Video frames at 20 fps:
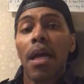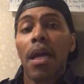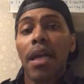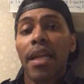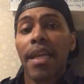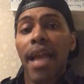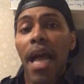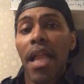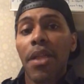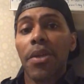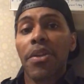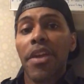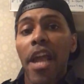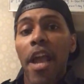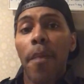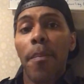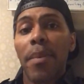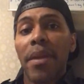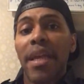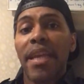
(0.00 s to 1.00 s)
Colin
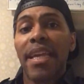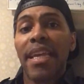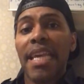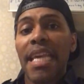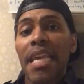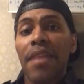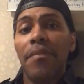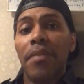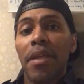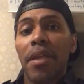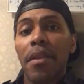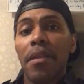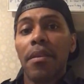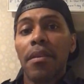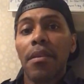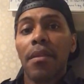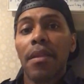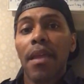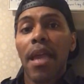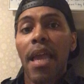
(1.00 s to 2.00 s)
Kaepernick,
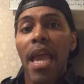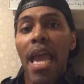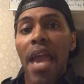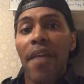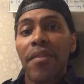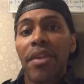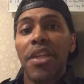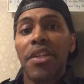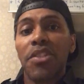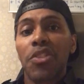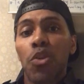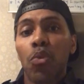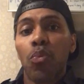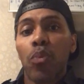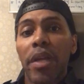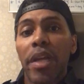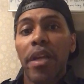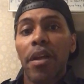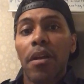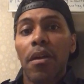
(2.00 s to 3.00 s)
even having his
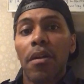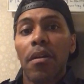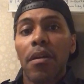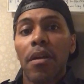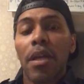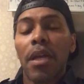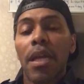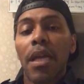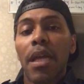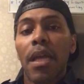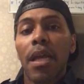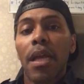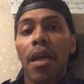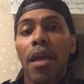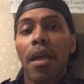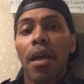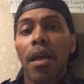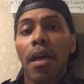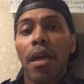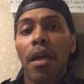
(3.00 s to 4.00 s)
career
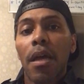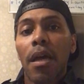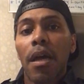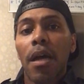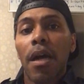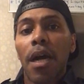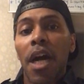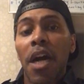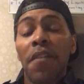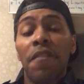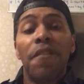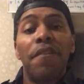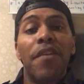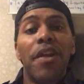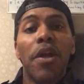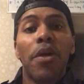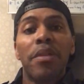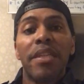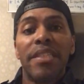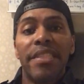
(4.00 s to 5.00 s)

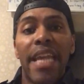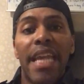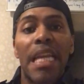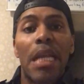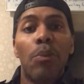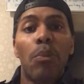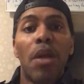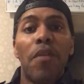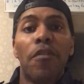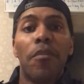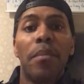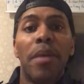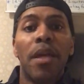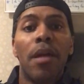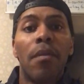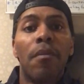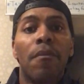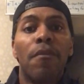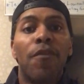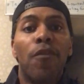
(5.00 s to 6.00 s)
unfairly taken away from
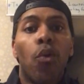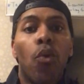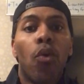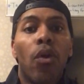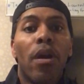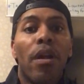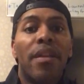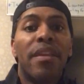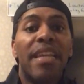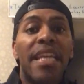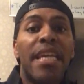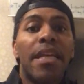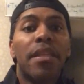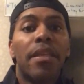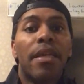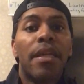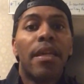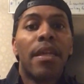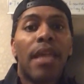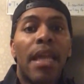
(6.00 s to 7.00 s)
him for
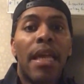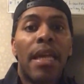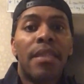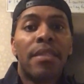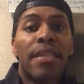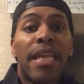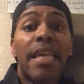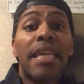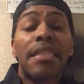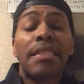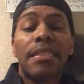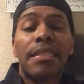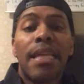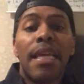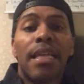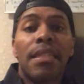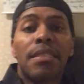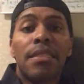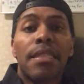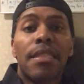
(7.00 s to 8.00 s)
kneeling and taking
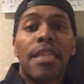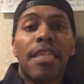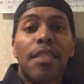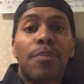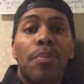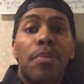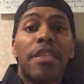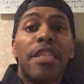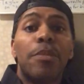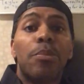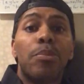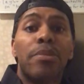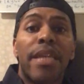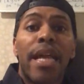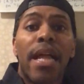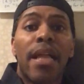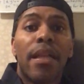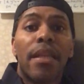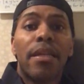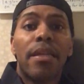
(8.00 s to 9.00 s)
stances against police
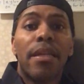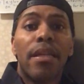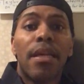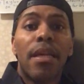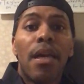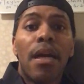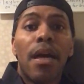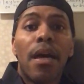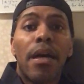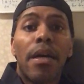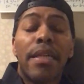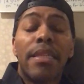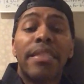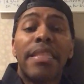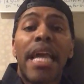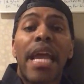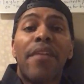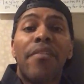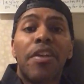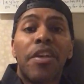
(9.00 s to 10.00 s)
brutality against
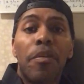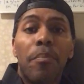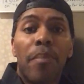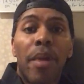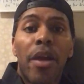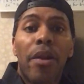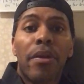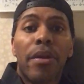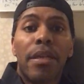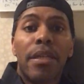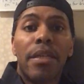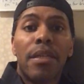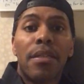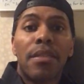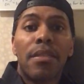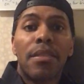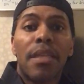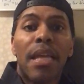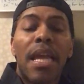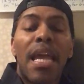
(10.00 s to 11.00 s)
African
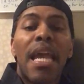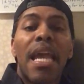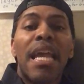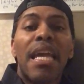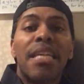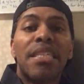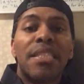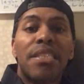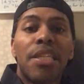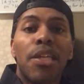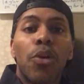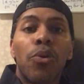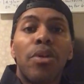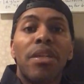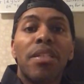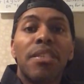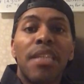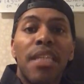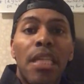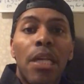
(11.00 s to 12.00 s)
Americans, is still
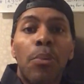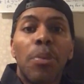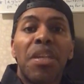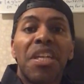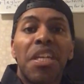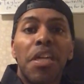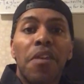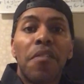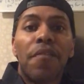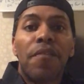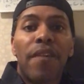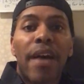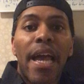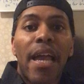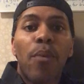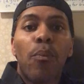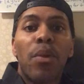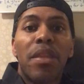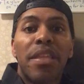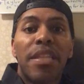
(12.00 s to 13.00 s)
continuing the good
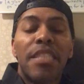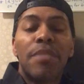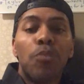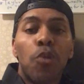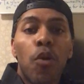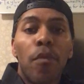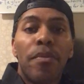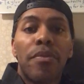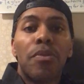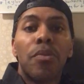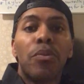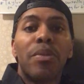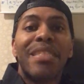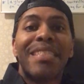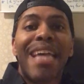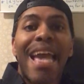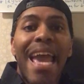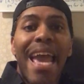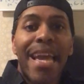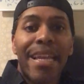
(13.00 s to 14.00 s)
fight with his movement through his
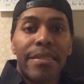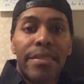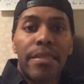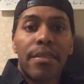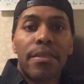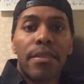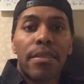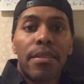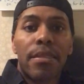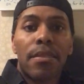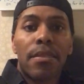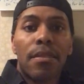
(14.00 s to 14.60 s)
actions.